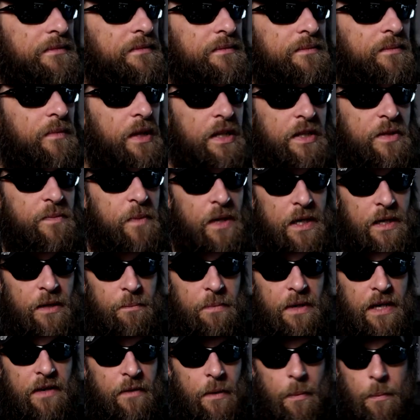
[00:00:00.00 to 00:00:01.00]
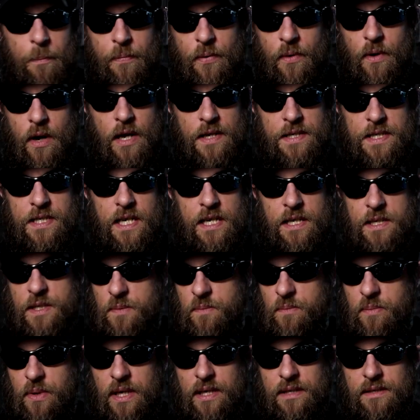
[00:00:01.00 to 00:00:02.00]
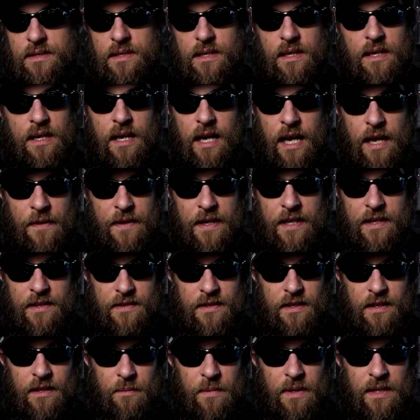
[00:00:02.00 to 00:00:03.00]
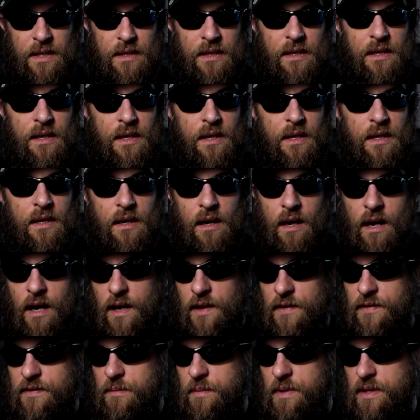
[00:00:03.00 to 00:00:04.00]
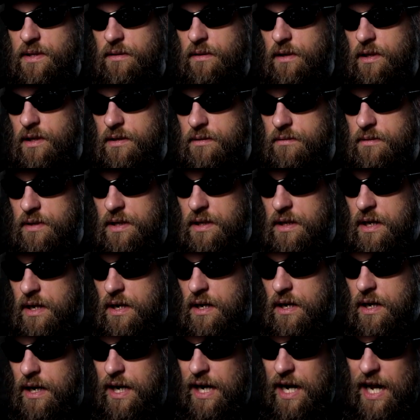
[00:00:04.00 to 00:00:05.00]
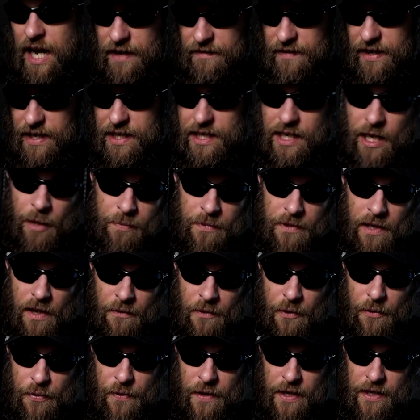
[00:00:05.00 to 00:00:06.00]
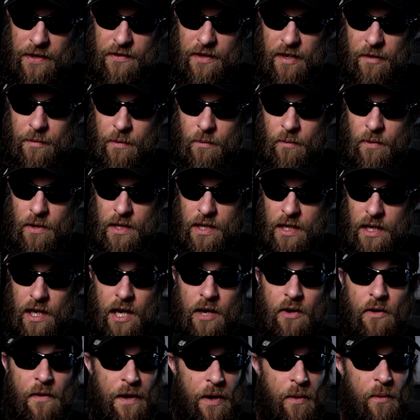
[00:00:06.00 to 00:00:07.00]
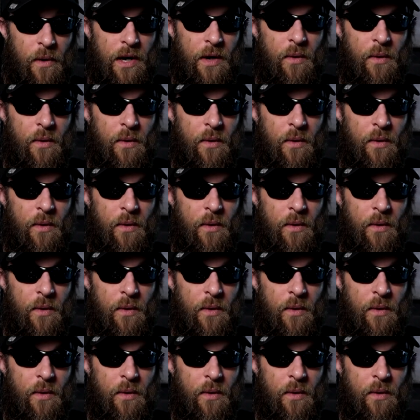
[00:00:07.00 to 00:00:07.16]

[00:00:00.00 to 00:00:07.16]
It's been a bit of a process, but I think it's going to be awesome in the long run. I've got a couple other things that I've been working on, or that I want to